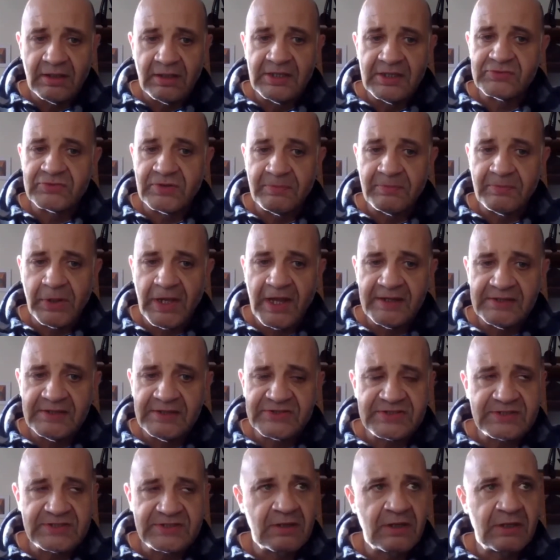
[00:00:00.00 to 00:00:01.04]
is
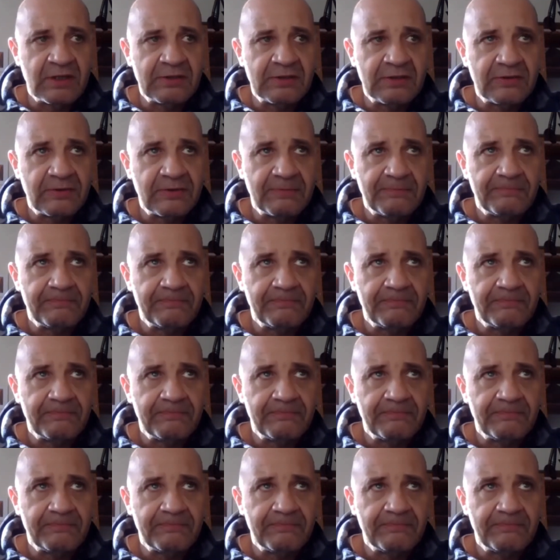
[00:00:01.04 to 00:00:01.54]
replaced. And